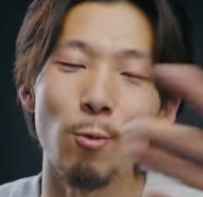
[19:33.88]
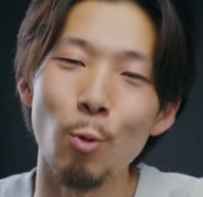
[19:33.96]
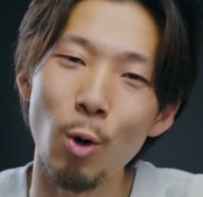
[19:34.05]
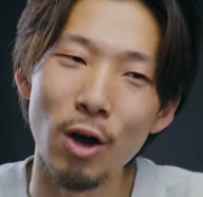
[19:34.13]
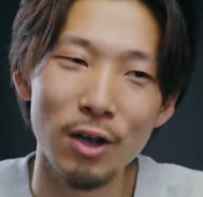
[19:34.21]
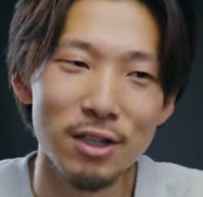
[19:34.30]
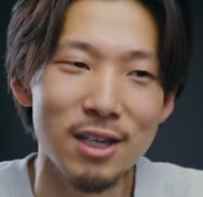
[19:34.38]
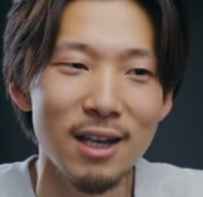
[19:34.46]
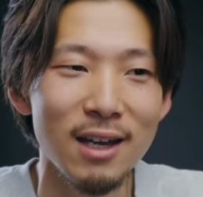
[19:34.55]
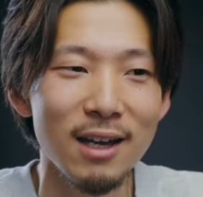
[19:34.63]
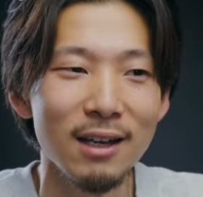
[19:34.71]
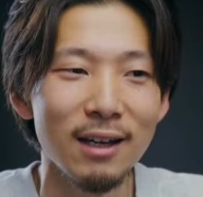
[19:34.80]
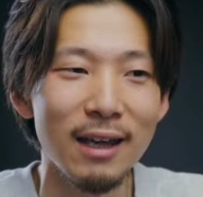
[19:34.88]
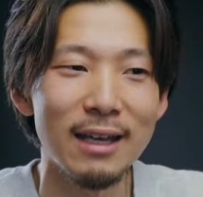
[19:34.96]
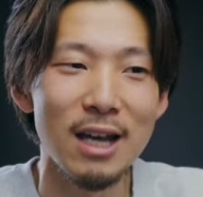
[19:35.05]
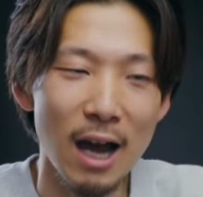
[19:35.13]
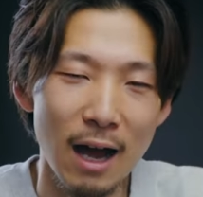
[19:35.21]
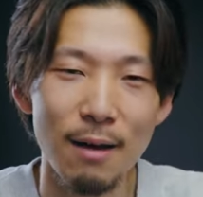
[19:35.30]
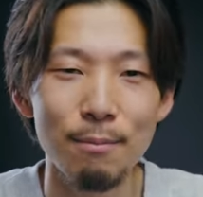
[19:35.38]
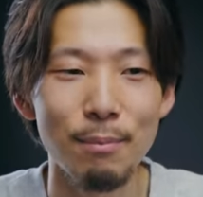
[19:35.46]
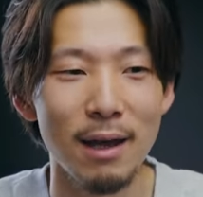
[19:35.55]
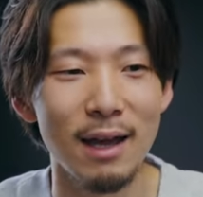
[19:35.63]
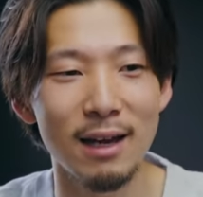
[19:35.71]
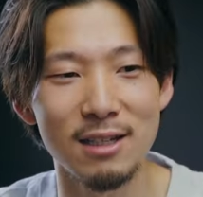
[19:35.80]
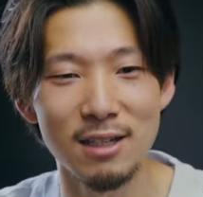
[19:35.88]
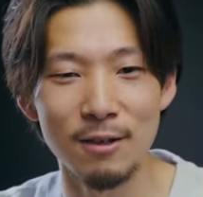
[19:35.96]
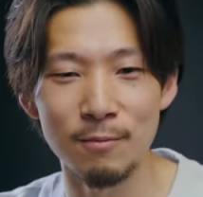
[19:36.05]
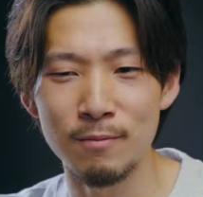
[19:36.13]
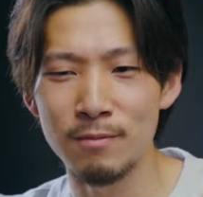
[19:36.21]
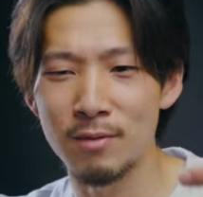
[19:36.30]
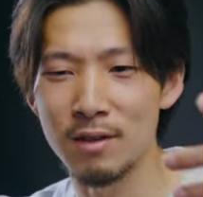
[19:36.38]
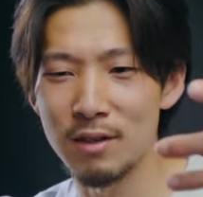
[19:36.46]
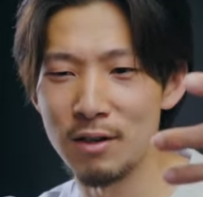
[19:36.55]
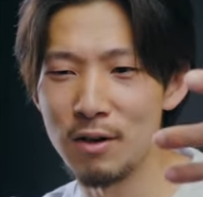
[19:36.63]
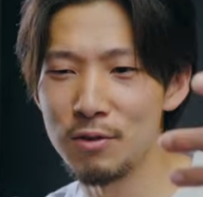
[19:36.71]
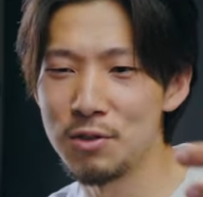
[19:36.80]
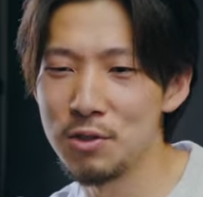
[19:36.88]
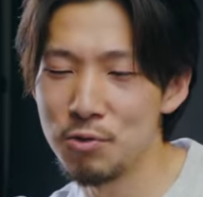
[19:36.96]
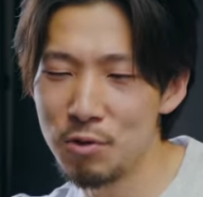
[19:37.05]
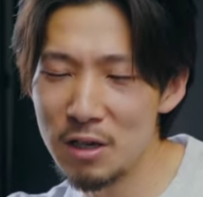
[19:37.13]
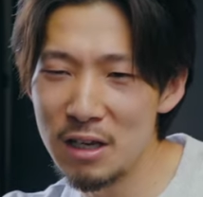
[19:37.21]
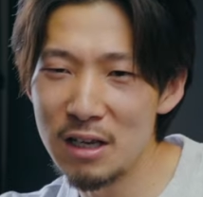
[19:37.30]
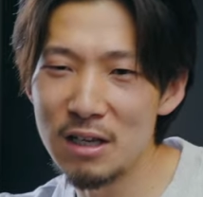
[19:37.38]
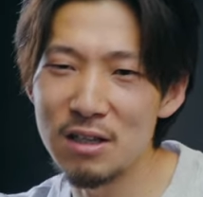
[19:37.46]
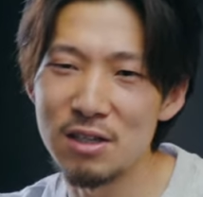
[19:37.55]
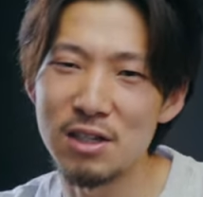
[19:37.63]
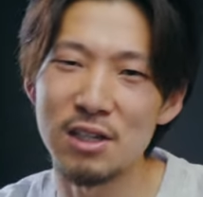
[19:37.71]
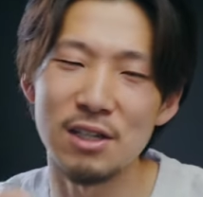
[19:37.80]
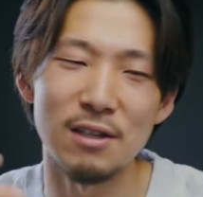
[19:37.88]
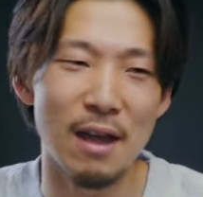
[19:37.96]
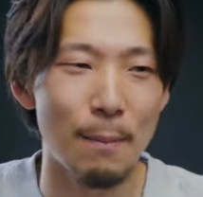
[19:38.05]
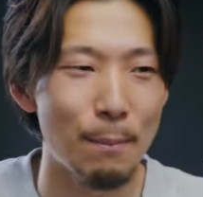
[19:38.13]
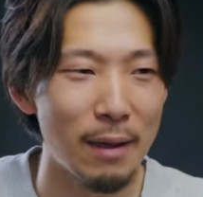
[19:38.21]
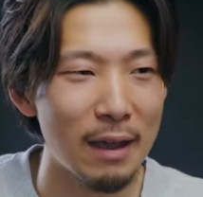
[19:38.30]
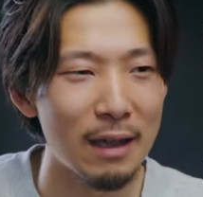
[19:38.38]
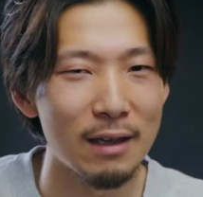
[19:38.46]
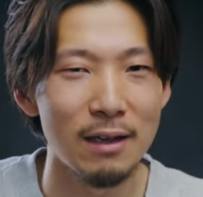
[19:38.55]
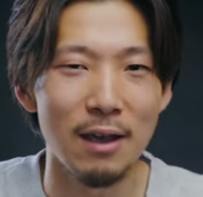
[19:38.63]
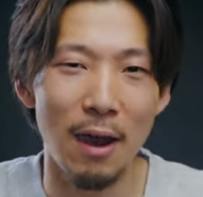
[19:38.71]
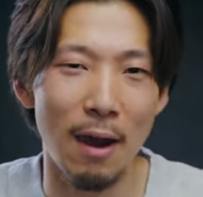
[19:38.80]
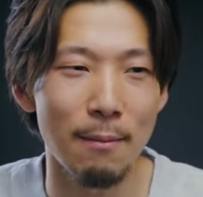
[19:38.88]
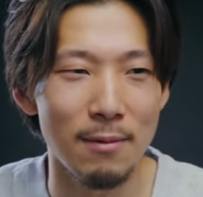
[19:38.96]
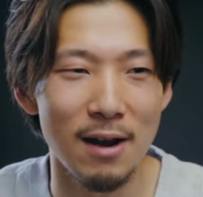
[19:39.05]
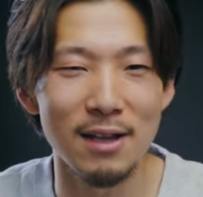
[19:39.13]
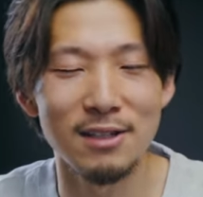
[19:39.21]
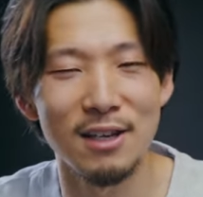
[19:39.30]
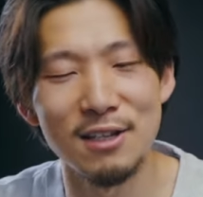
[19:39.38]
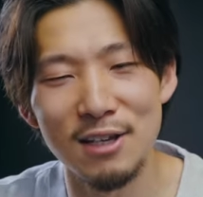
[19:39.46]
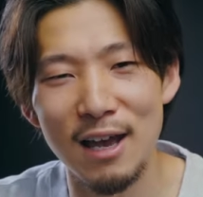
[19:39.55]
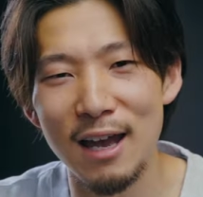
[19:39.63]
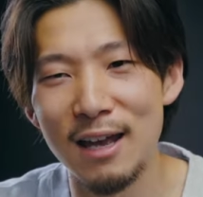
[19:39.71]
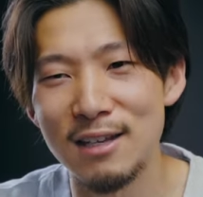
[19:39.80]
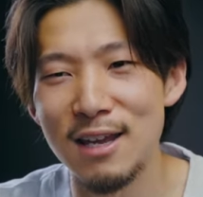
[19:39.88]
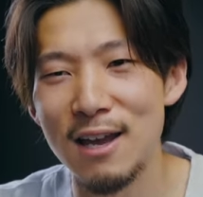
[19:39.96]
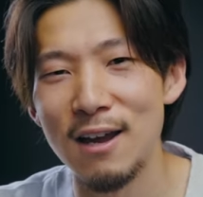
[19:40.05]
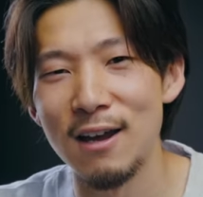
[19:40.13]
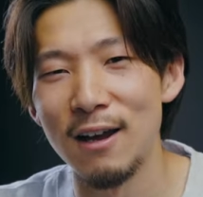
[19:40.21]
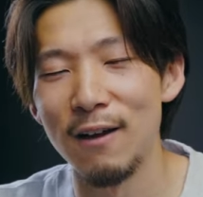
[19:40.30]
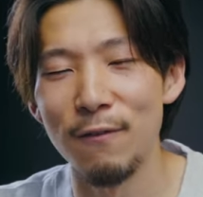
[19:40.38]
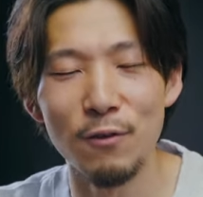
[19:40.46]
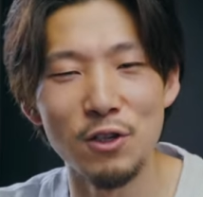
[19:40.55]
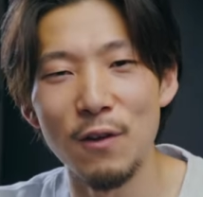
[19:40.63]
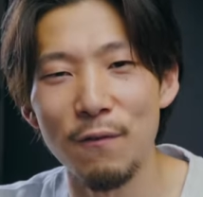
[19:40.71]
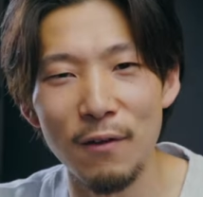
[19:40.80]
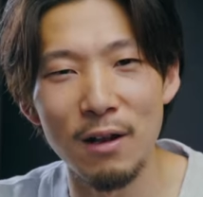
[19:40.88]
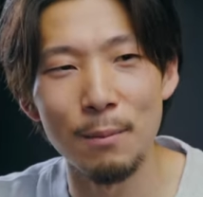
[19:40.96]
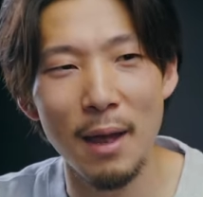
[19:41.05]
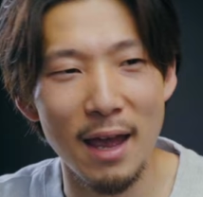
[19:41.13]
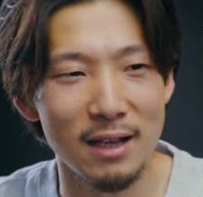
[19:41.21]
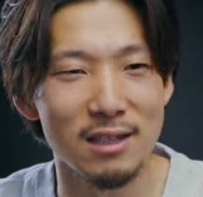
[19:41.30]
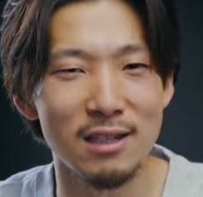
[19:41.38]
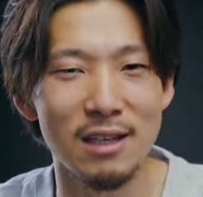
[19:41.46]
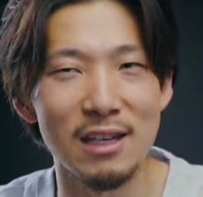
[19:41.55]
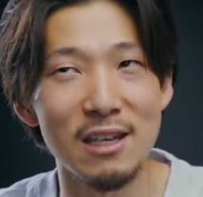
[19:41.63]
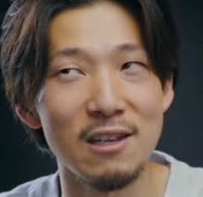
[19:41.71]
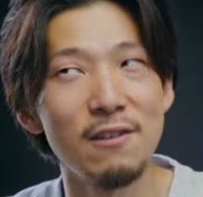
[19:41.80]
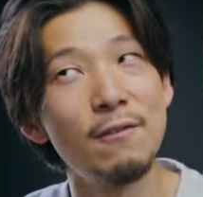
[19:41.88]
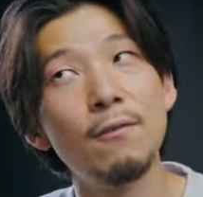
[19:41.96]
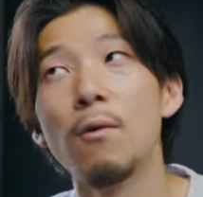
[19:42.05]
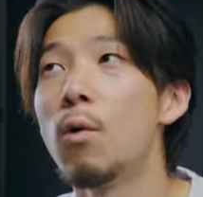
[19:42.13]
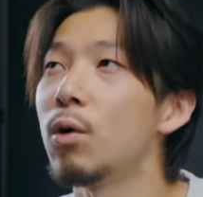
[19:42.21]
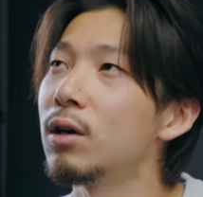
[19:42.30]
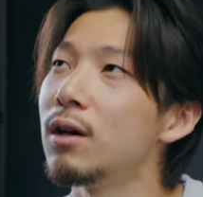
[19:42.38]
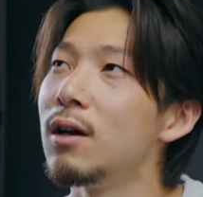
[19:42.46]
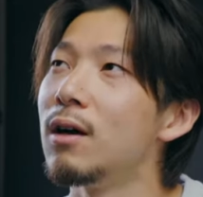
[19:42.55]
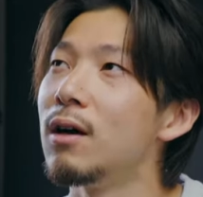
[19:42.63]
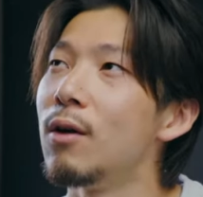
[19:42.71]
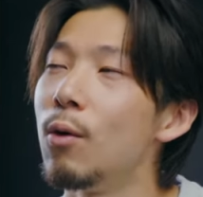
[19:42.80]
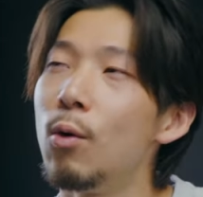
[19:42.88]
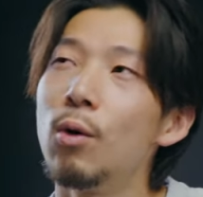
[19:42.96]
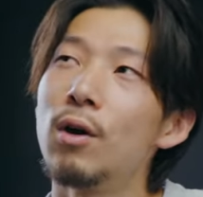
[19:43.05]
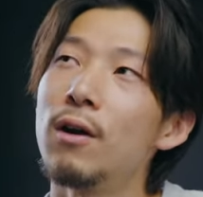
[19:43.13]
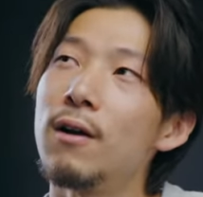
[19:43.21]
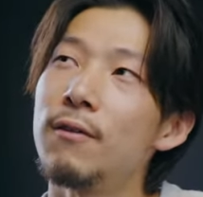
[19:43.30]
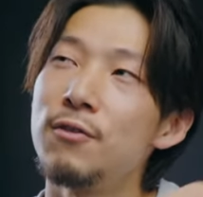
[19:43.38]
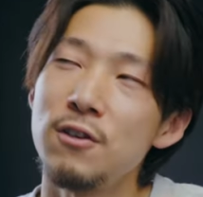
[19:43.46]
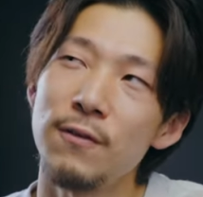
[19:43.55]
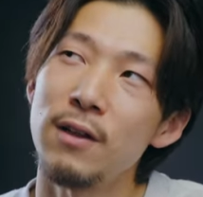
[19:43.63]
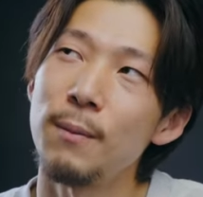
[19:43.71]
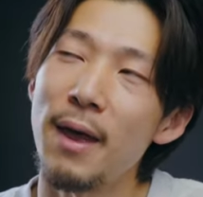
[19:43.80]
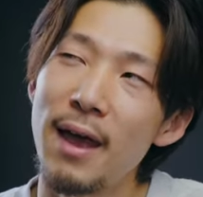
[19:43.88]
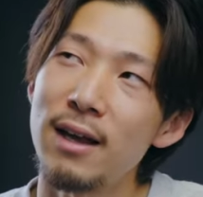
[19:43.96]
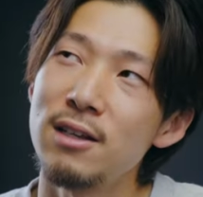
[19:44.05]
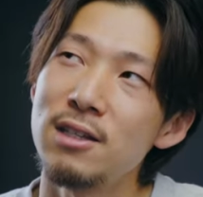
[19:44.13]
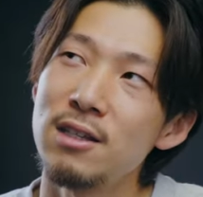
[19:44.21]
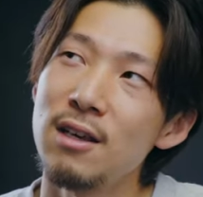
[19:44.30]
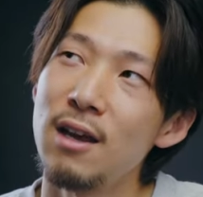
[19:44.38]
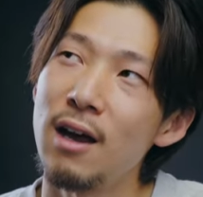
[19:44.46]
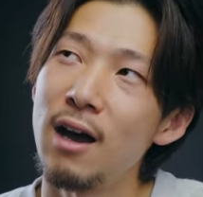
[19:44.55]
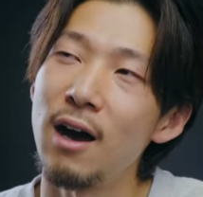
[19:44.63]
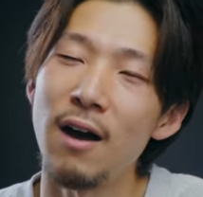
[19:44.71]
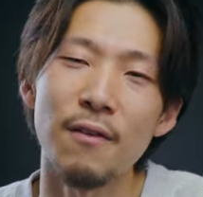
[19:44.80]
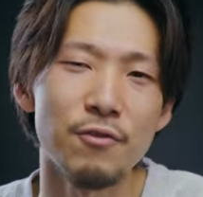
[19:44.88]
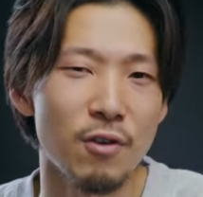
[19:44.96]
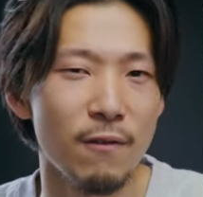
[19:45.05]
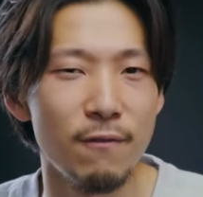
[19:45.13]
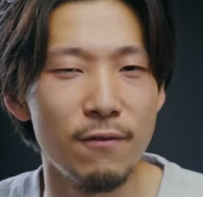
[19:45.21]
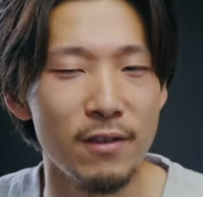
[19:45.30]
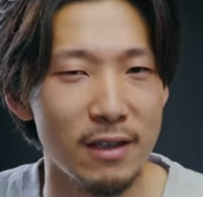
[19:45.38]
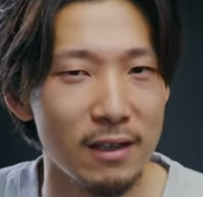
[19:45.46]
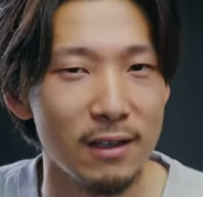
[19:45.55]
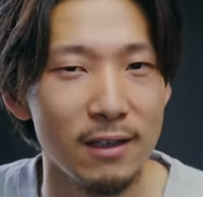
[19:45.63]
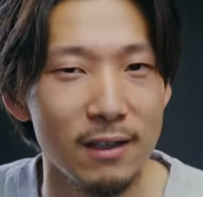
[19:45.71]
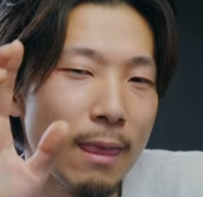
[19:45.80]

want a compact, you know, street snapping camera such as a Fujifilm X-E4 or a Fujifilm X-100V.